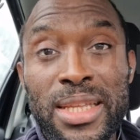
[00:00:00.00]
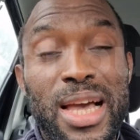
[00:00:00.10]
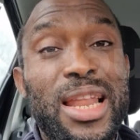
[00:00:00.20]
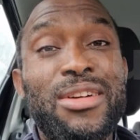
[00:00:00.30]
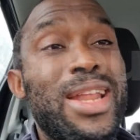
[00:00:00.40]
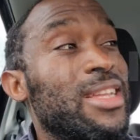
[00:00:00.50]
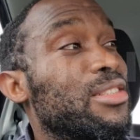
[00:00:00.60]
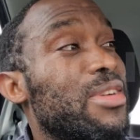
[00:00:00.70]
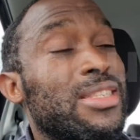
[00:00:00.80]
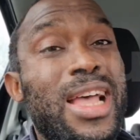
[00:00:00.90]
Allow
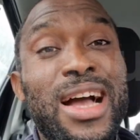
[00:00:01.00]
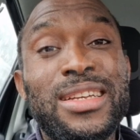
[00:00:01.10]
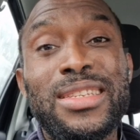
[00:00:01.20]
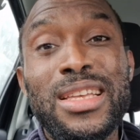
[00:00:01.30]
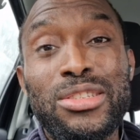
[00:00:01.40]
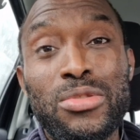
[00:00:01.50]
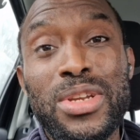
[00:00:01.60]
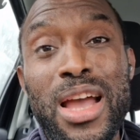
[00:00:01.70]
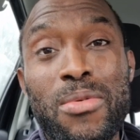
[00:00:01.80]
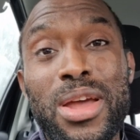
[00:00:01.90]
Nigerians access to
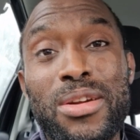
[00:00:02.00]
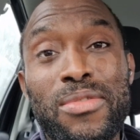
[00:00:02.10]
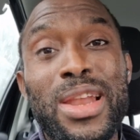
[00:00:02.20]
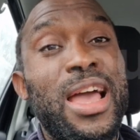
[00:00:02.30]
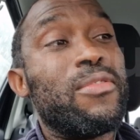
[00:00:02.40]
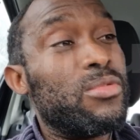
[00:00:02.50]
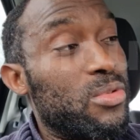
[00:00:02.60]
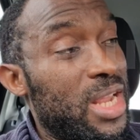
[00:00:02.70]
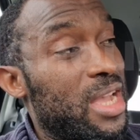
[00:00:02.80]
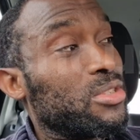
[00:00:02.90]
their way of life, to
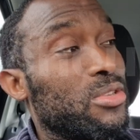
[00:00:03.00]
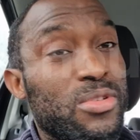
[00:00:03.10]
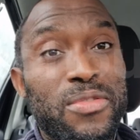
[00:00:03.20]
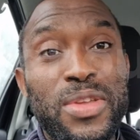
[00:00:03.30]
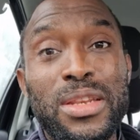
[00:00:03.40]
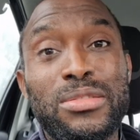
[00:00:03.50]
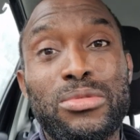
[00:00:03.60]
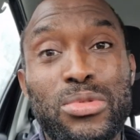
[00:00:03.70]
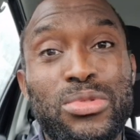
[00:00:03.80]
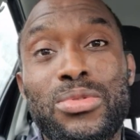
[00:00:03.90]
their source of
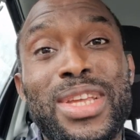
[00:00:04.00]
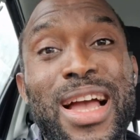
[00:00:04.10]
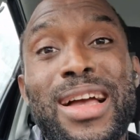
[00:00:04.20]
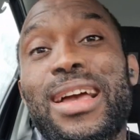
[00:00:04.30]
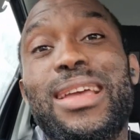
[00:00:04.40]
to their